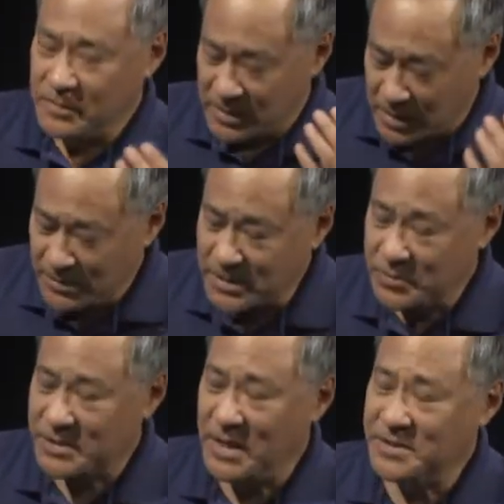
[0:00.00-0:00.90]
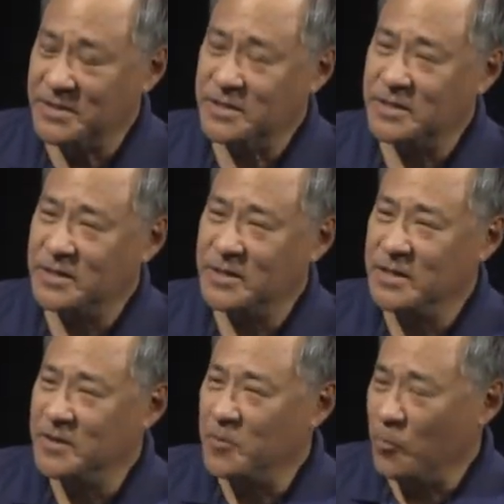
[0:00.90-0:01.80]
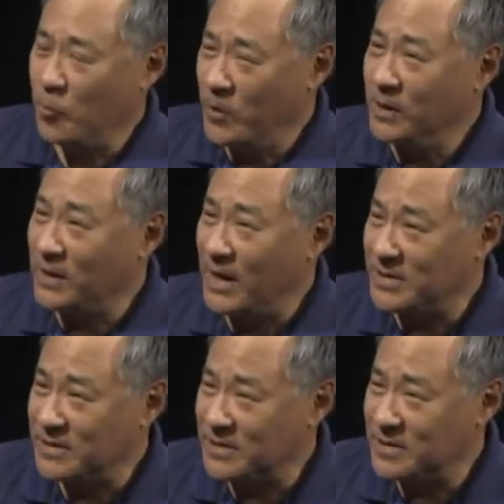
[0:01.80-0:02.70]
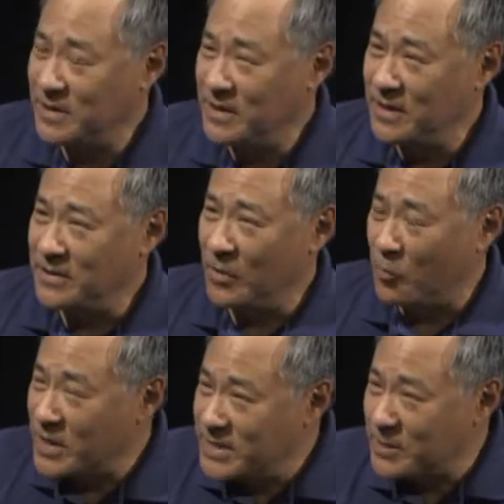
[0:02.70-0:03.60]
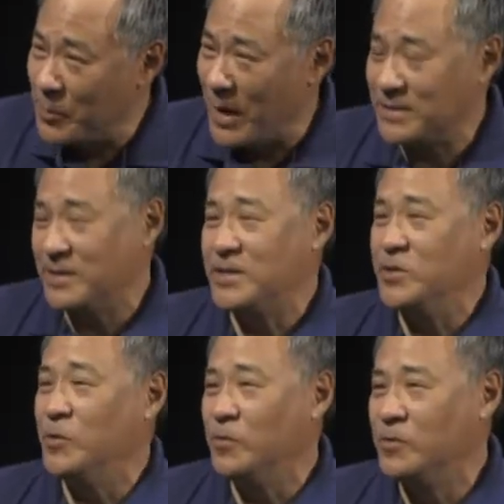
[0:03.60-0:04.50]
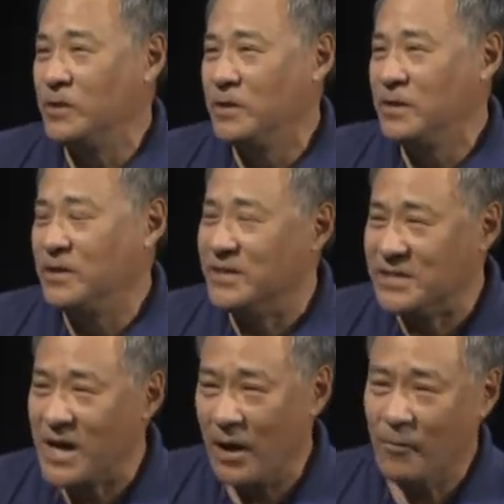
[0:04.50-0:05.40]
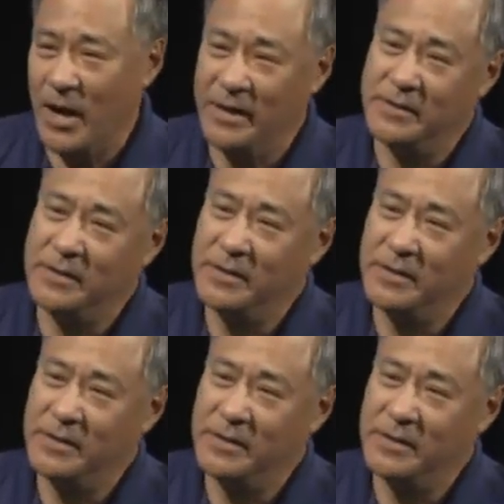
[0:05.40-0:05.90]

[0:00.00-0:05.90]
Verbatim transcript: comes to his senses, realizes that what he's about to do is not right,